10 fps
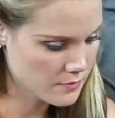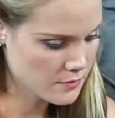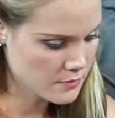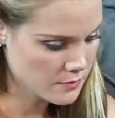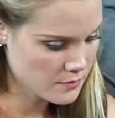
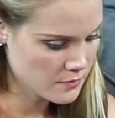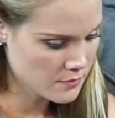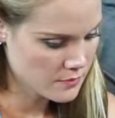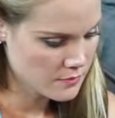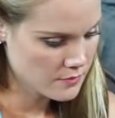
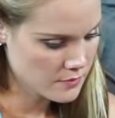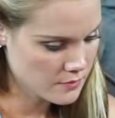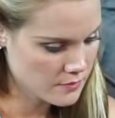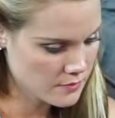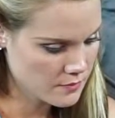
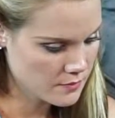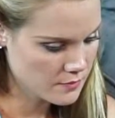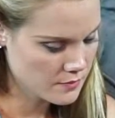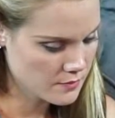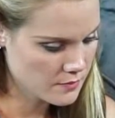
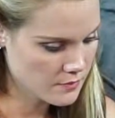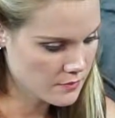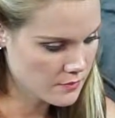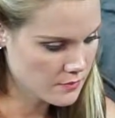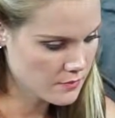
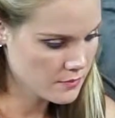[no speech]